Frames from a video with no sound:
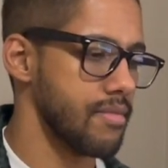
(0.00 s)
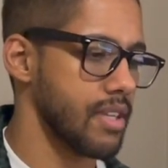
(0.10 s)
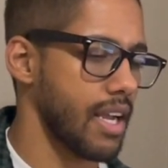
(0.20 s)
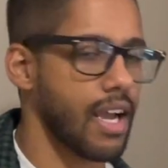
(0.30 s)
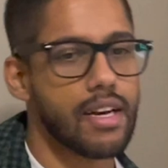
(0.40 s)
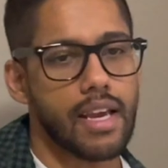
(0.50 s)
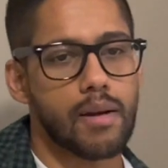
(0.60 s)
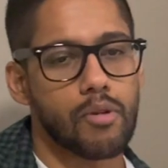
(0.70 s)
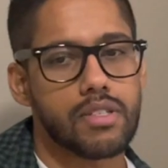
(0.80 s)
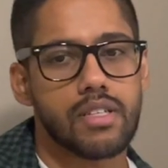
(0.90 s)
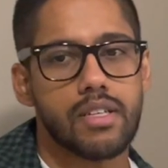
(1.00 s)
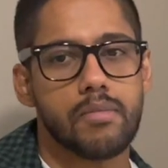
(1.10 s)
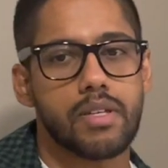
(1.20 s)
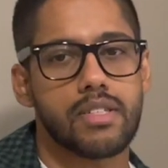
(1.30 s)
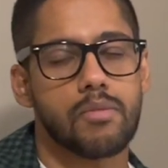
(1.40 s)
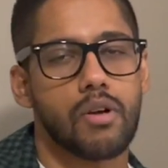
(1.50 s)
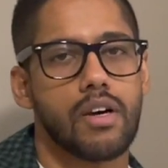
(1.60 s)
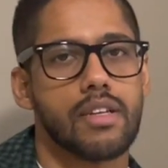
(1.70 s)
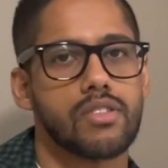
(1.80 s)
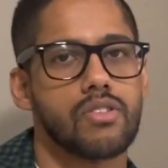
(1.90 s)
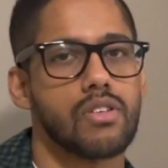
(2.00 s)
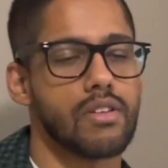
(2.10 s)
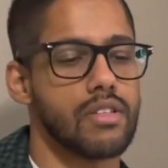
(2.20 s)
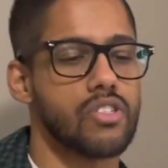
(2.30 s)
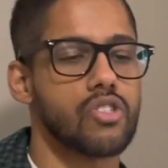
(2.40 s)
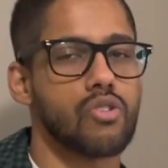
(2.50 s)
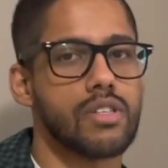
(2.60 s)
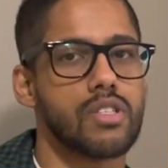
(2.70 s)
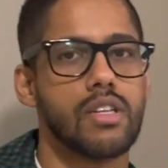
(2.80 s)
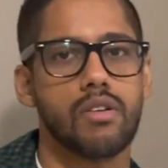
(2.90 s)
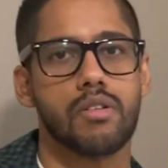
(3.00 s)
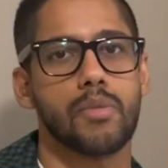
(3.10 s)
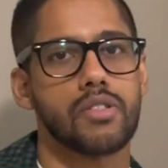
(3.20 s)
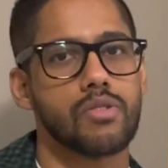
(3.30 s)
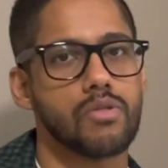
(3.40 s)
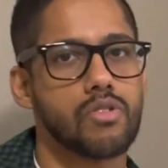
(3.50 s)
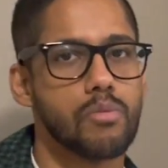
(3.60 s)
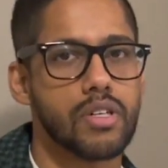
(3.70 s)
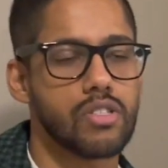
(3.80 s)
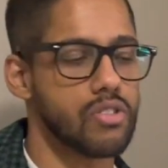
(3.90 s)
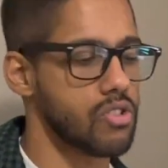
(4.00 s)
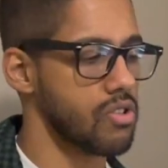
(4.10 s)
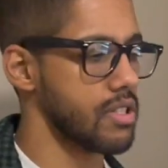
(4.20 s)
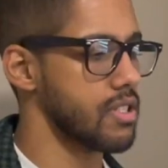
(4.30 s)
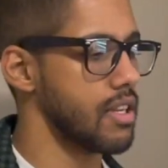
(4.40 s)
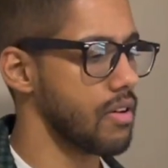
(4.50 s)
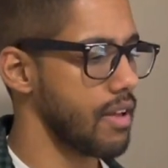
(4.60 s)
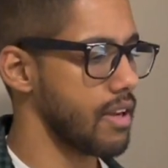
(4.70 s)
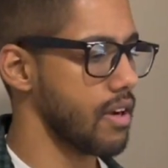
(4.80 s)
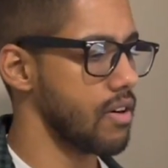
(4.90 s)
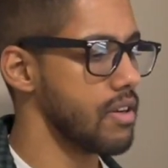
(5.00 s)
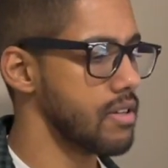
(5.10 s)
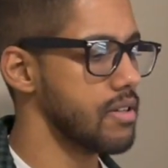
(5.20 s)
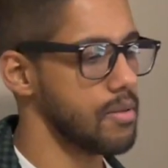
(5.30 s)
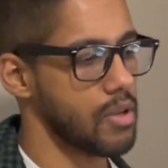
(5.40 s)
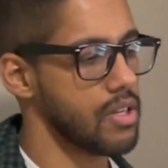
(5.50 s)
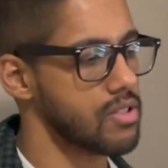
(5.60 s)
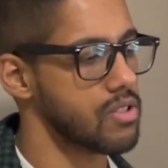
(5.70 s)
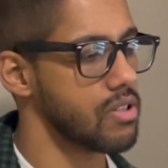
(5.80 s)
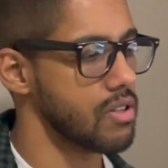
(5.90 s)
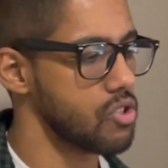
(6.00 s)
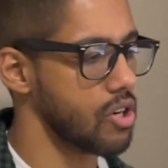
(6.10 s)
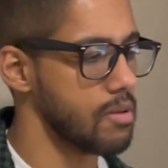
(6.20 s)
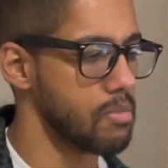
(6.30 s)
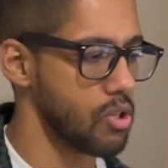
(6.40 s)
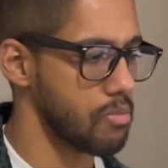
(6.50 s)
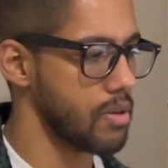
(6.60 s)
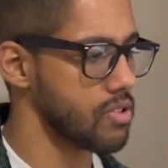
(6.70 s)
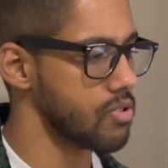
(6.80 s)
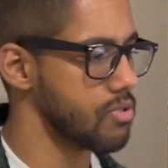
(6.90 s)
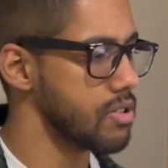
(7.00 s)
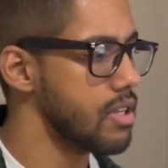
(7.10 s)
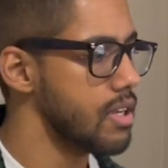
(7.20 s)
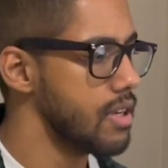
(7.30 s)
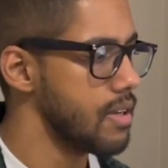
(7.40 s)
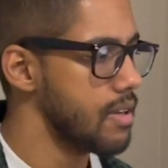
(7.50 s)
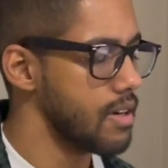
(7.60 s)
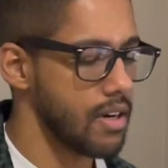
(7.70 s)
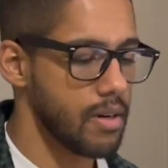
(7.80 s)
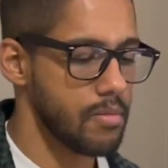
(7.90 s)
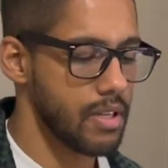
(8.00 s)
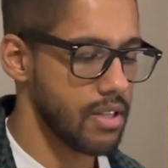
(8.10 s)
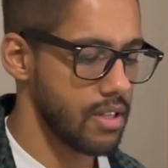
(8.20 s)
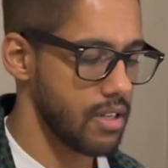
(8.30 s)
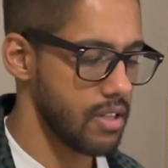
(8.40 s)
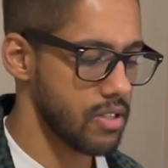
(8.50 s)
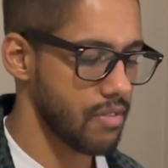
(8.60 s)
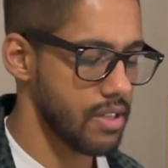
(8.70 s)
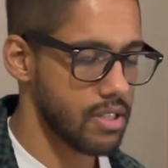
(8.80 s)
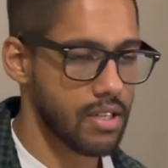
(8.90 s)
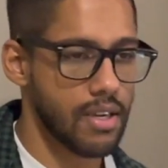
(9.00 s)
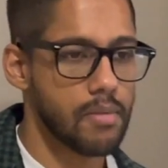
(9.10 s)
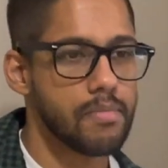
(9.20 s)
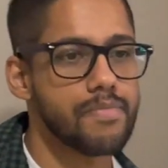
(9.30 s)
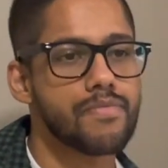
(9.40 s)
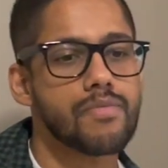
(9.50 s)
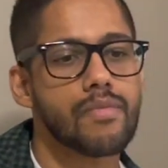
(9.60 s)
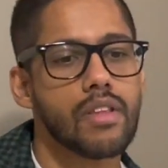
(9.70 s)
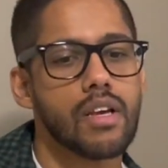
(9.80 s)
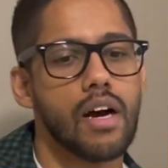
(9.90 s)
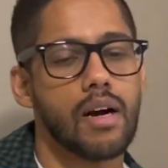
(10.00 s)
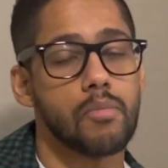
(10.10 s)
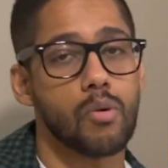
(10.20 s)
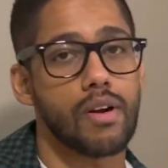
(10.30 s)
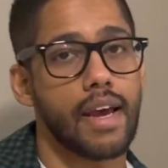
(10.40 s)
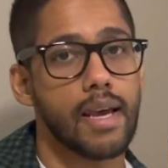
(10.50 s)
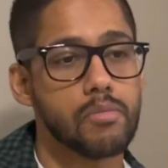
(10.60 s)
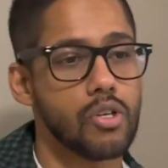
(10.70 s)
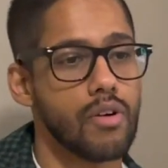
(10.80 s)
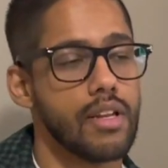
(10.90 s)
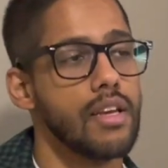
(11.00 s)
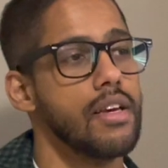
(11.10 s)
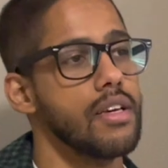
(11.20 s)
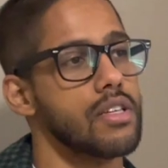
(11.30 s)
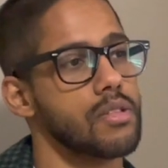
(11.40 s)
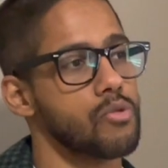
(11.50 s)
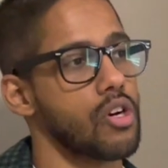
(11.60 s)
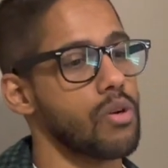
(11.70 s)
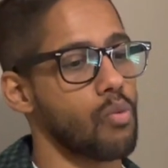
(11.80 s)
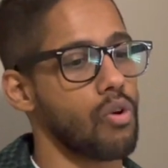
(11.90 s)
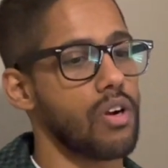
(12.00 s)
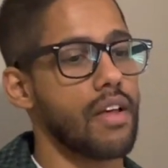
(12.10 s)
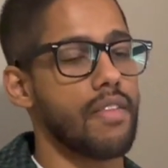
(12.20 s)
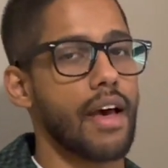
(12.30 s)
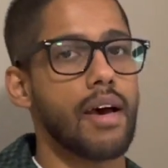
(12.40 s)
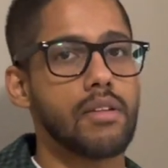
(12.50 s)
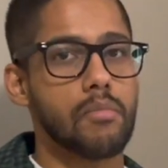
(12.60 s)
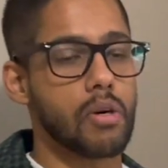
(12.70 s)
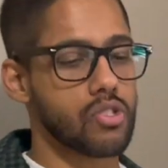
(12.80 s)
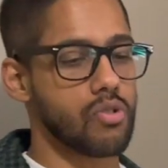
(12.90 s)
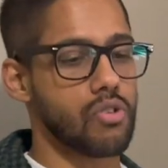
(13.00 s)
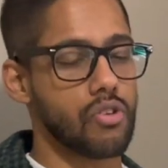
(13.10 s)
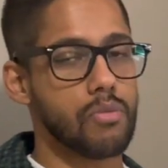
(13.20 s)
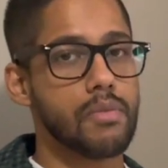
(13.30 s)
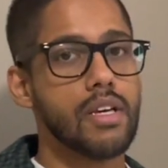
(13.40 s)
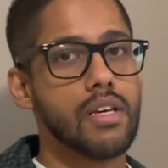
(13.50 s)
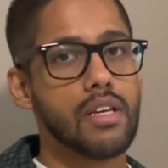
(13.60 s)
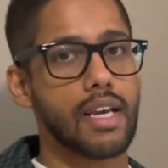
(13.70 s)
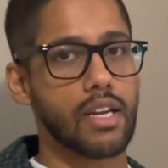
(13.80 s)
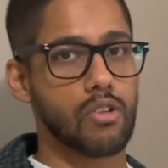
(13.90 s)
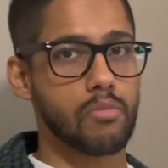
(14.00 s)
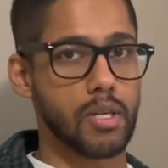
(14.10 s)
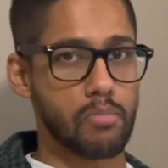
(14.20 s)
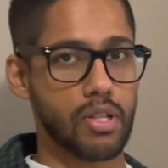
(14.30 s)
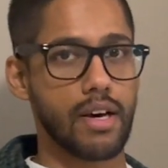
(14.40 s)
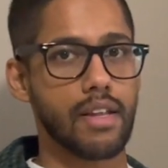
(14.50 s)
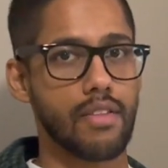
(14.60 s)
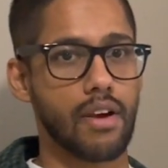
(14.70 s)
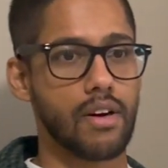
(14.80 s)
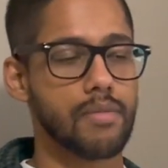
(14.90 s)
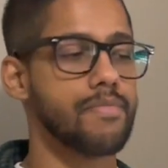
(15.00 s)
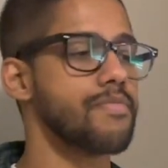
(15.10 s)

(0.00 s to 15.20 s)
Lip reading: I kind of am resting it because I'm not necessarily stressing out the muscle too much and stressing out that area. I'm not necessarily trying to build muscle in this phase of time. But what I am doing is I'm trying to work that muscle group, get a little bit of blood in there.